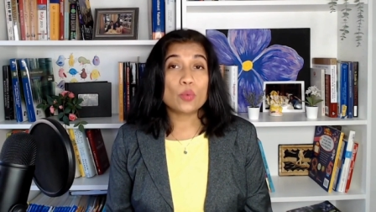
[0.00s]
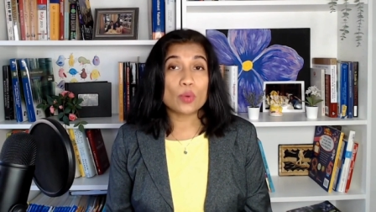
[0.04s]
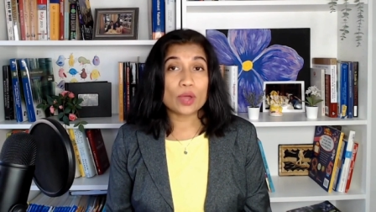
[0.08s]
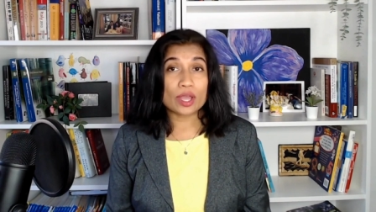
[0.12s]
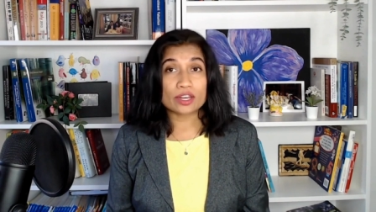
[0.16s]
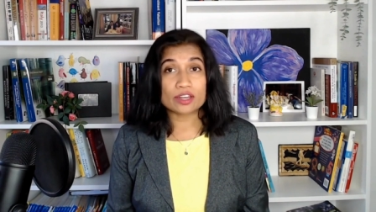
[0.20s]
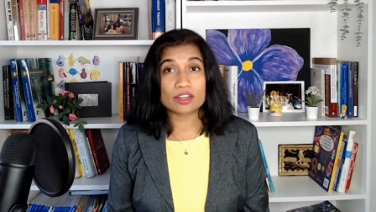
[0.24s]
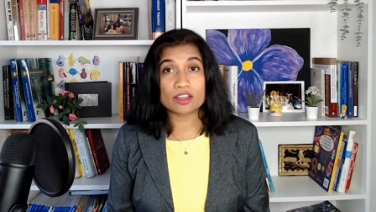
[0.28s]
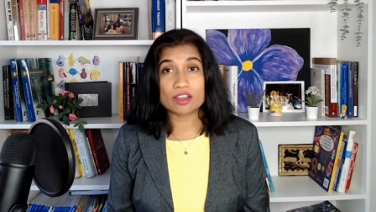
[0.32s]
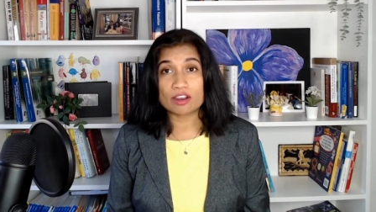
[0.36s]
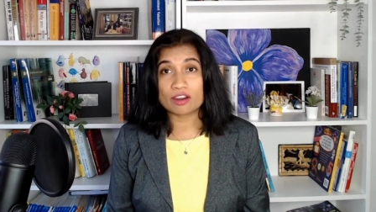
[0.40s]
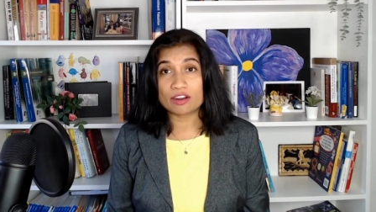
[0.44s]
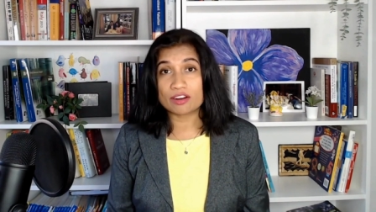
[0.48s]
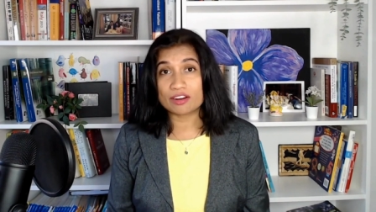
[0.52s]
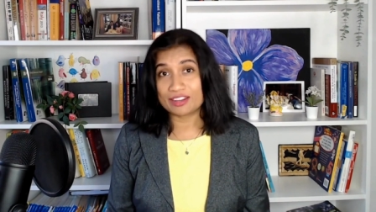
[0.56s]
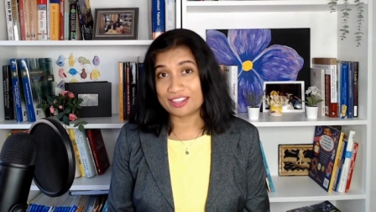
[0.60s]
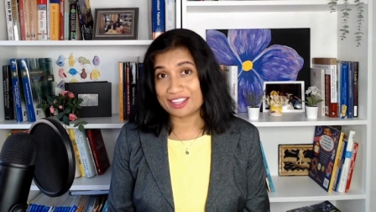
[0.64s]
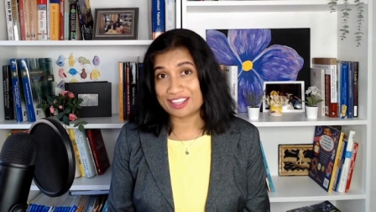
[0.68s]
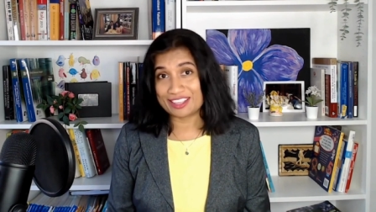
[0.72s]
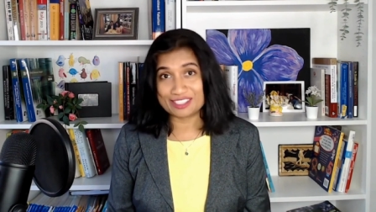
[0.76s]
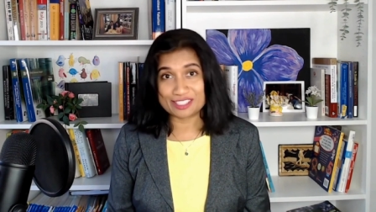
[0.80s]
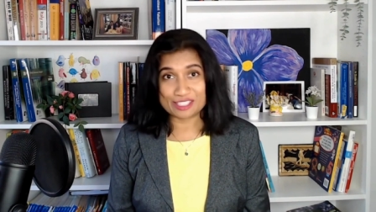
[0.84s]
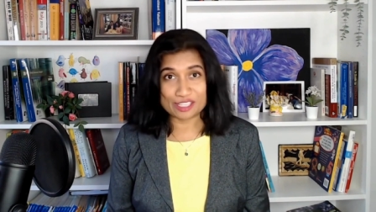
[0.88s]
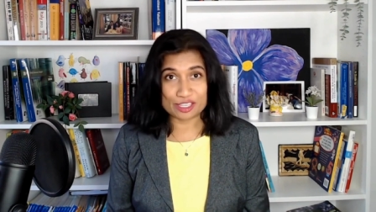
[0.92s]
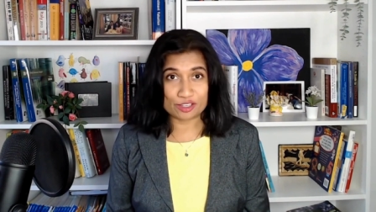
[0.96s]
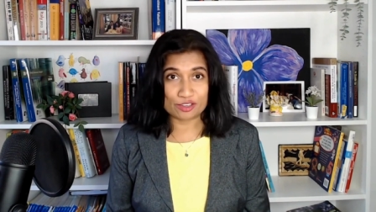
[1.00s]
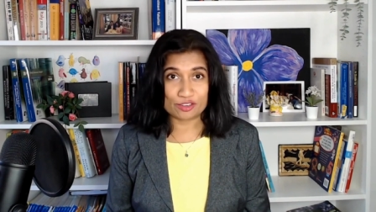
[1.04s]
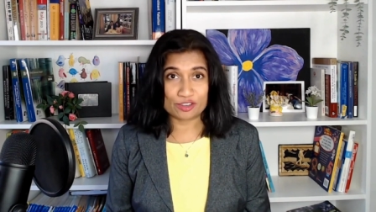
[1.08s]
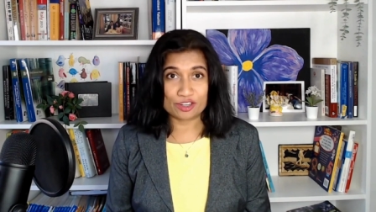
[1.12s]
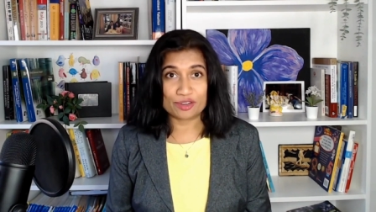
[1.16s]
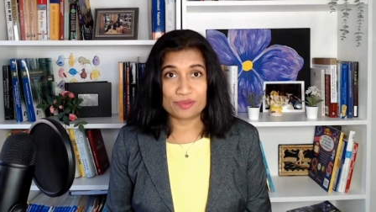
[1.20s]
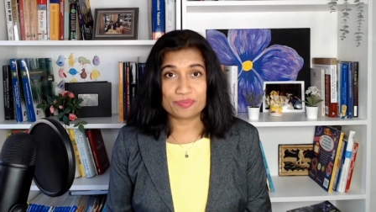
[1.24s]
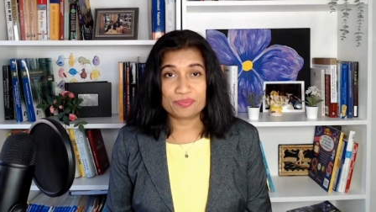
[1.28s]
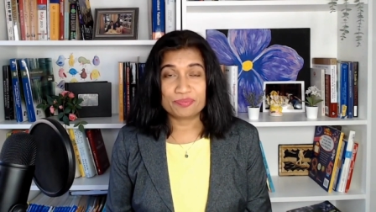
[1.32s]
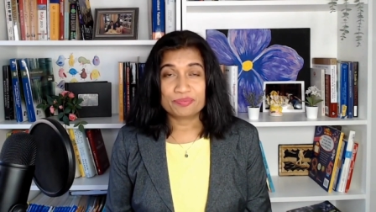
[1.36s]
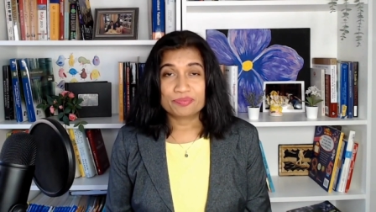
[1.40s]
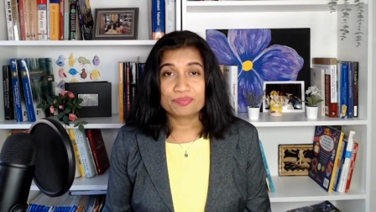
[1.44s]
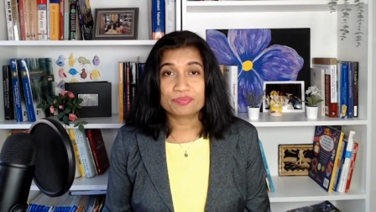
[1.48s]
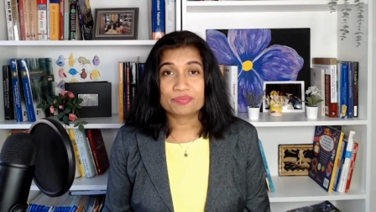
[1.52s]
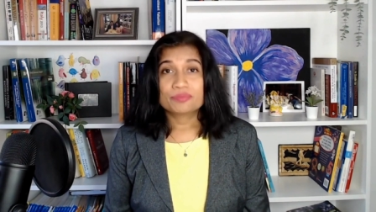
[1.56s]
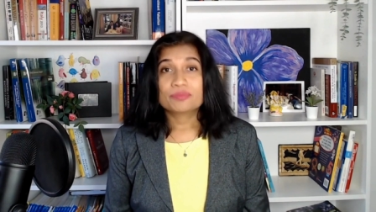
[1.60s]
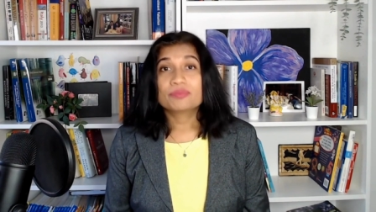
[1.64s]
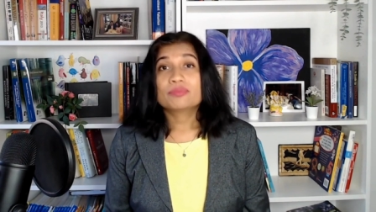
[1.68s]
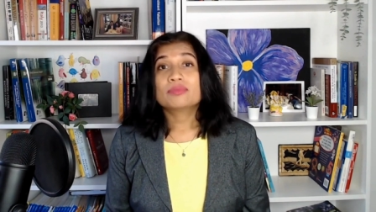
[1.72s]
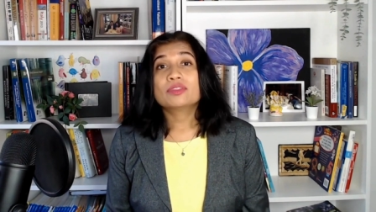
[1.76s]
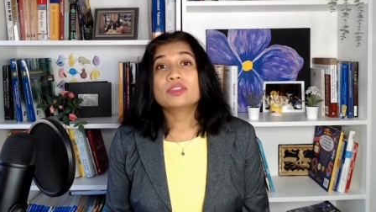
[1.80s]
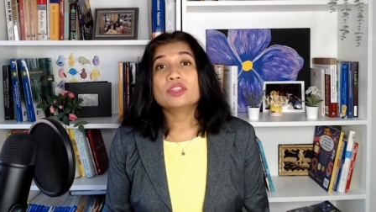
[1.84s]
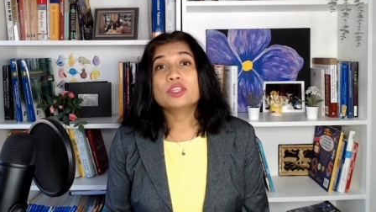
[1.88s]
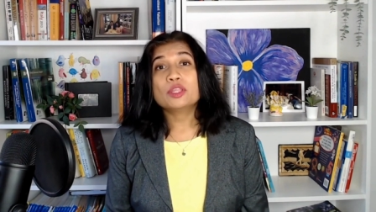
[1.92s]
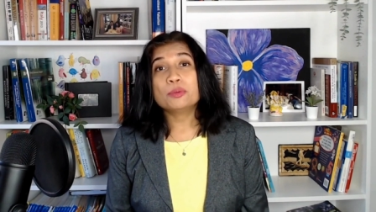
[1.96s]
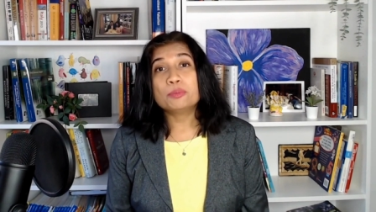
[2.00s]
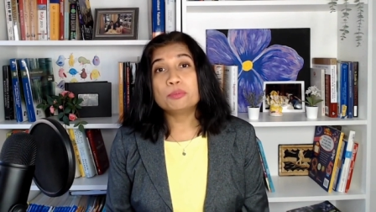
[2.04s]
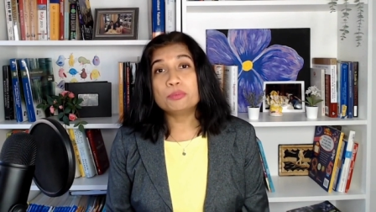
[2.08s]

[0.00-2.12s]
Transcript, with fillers: Vanguard, etc. The